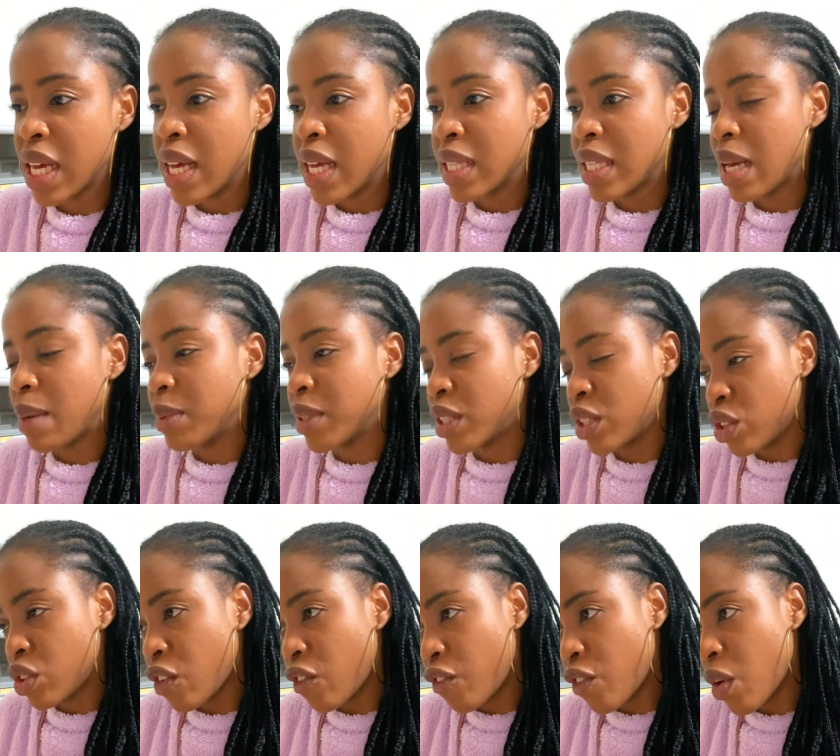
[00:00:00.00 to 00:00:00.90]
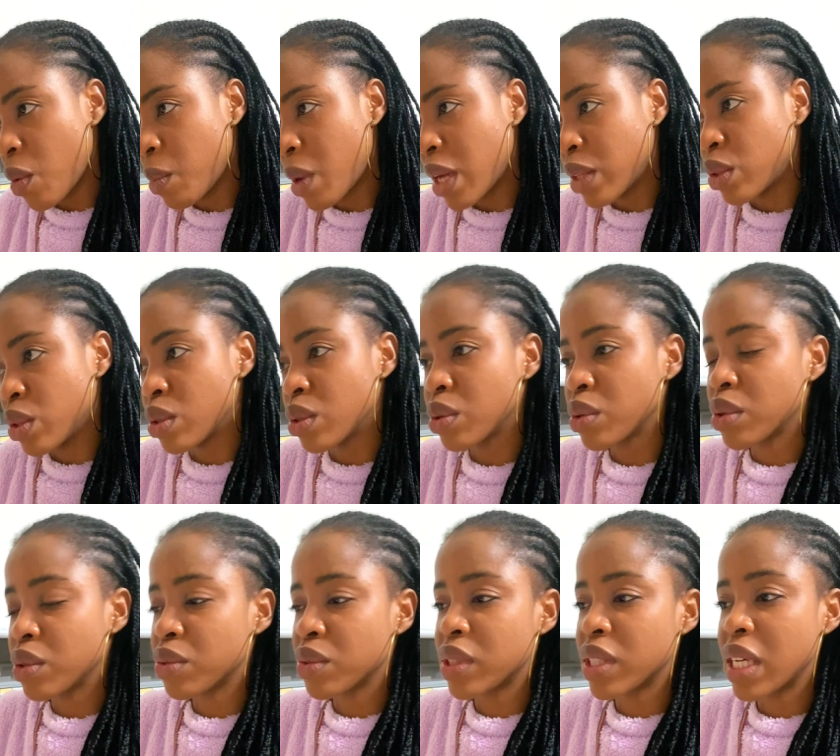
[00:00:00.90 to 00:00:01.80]
the application form, and also go
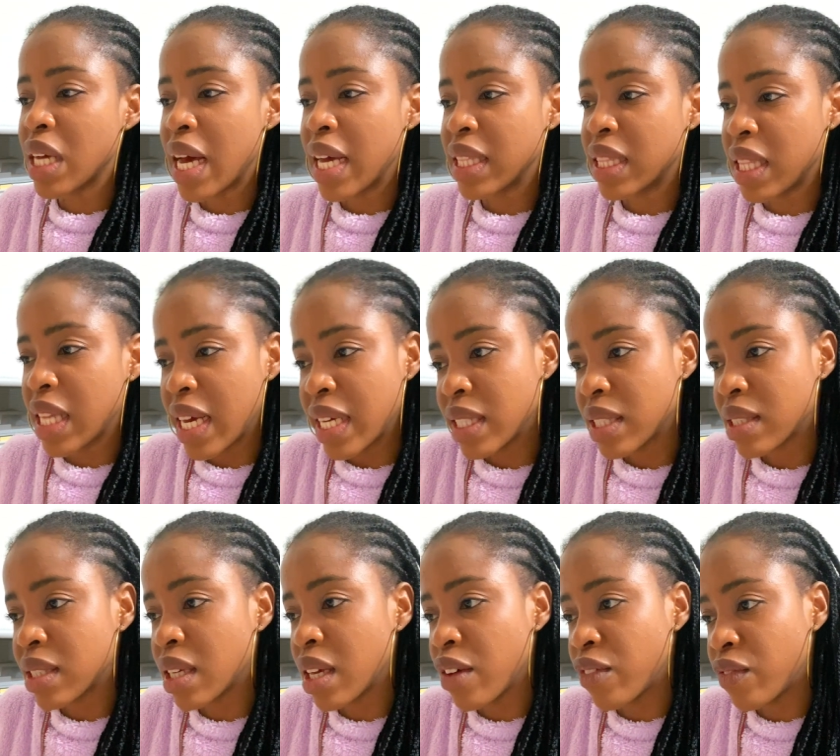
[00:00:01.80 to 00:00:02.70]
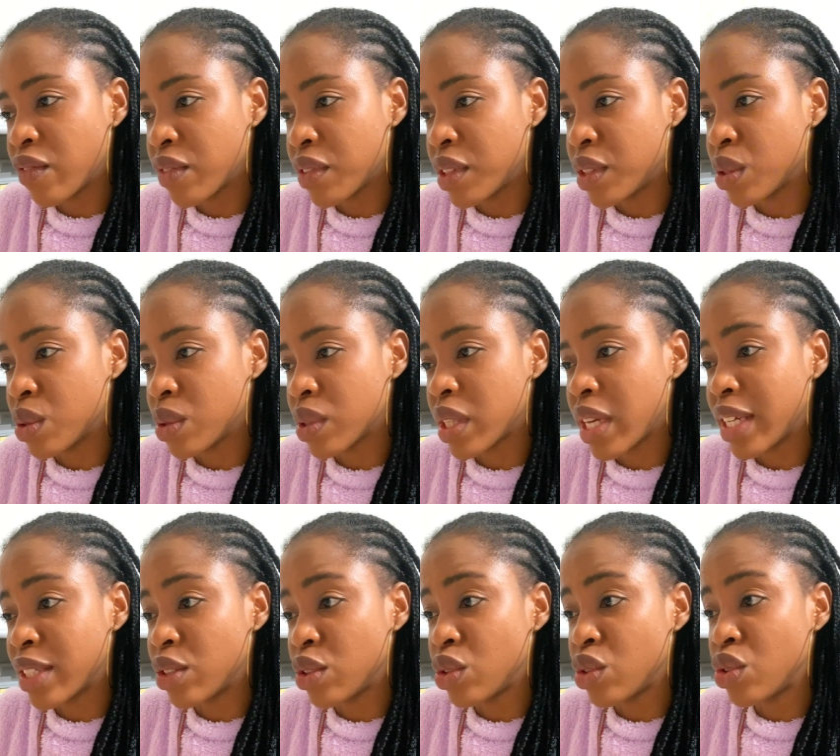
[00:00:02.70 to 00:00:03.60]
through the guidelines carefully so
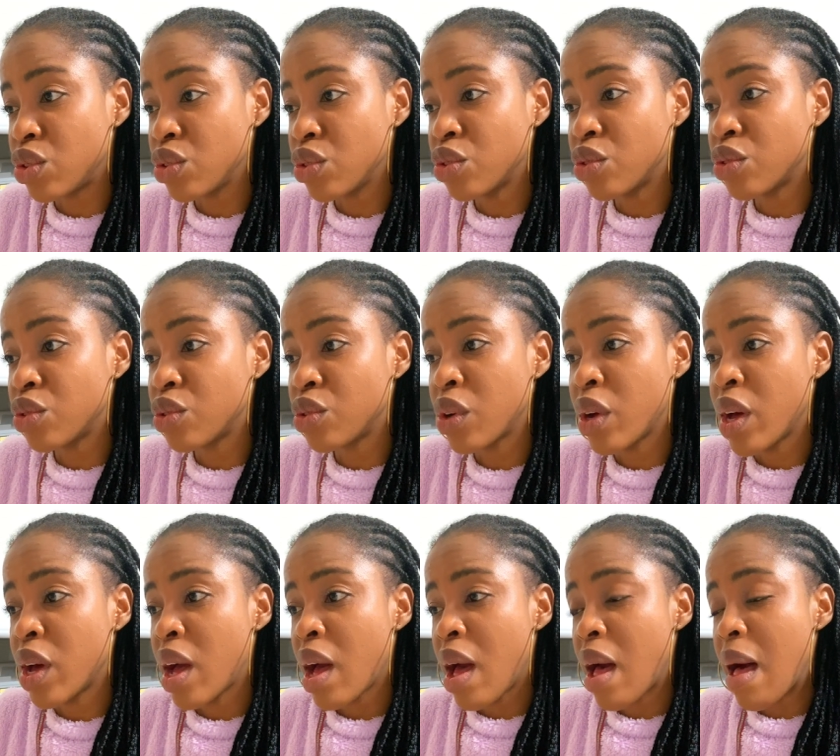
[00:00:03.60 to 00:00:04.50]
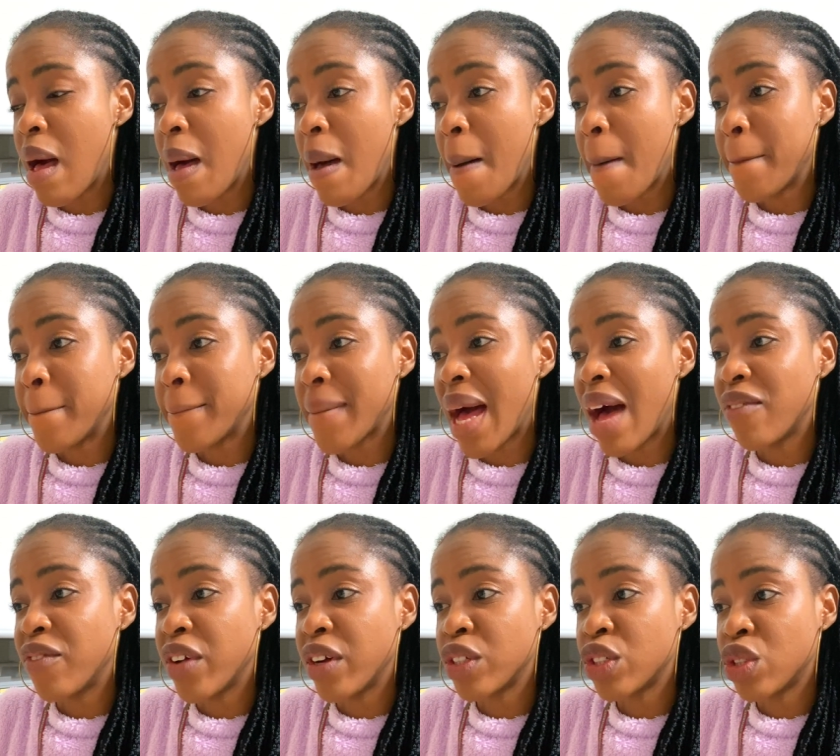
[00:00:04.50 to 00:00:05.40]
that you are
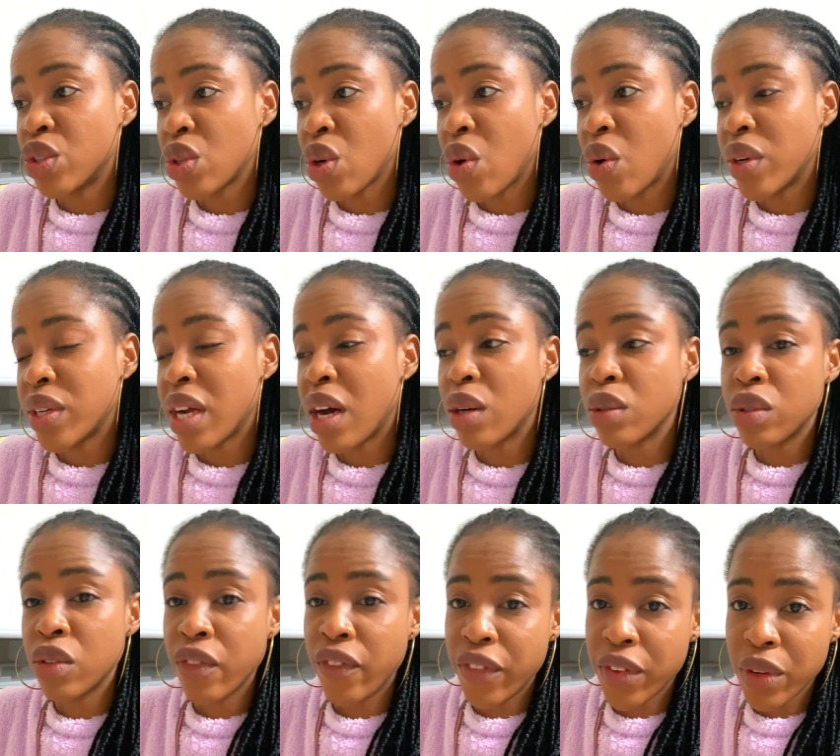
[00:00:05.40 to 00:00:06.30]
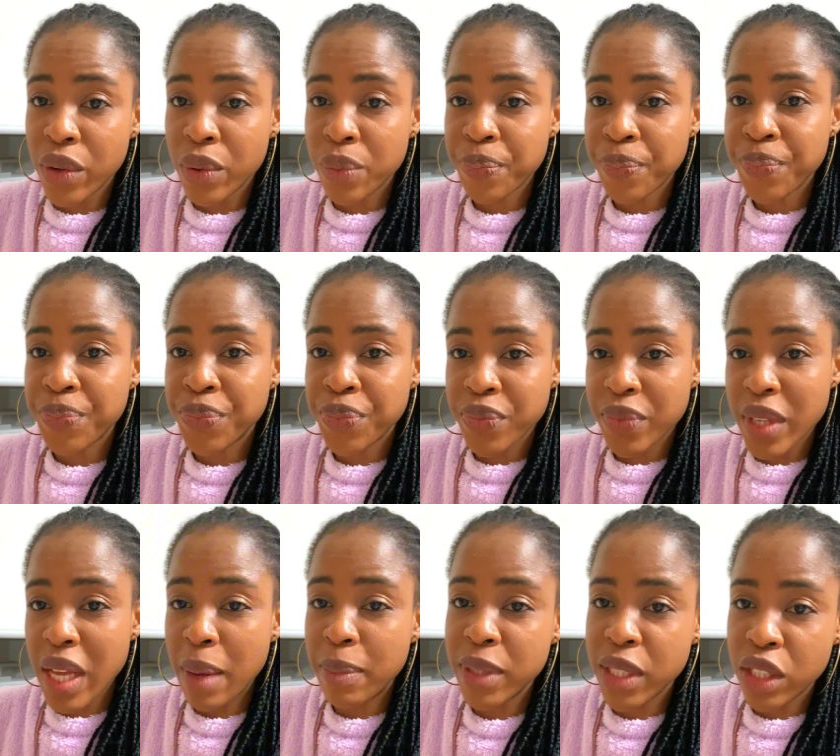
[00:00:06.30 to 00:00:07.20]
very sure on how to fill
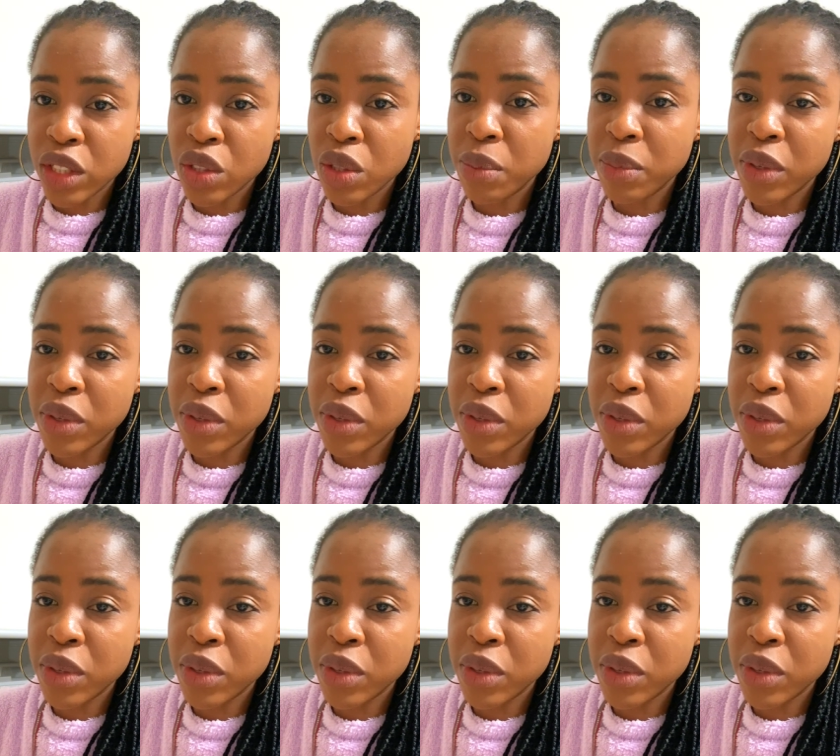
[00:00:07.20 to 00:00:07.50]
the application.